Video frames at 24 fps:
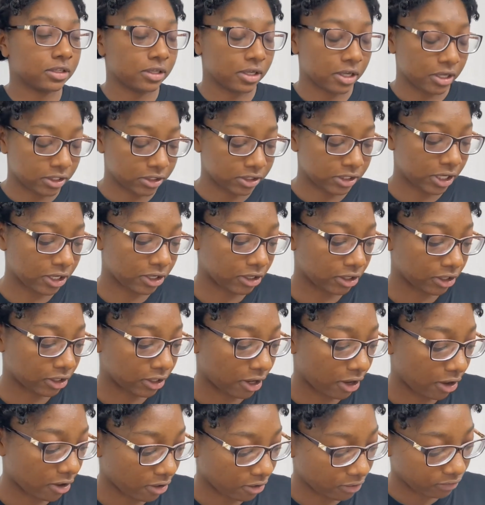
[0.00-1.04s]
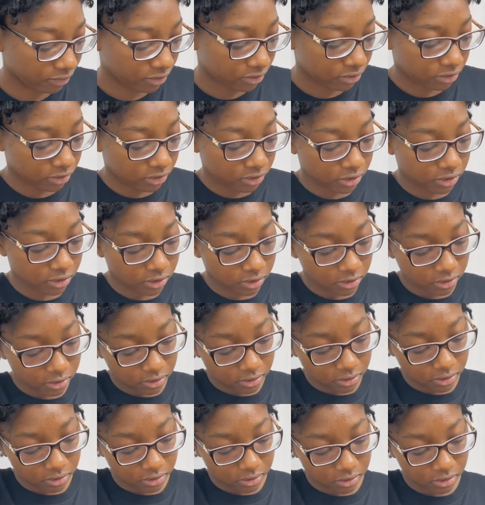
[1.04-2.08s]
and taken care of under here.
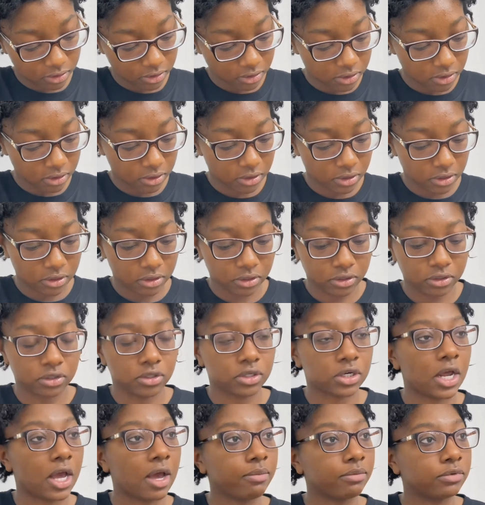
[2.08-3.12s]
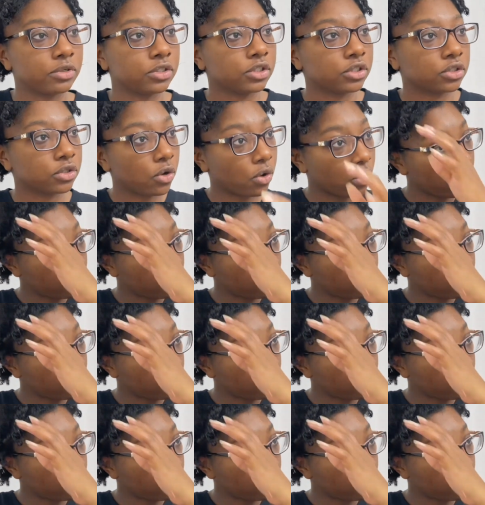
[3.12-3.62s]
So now I'm gonna just go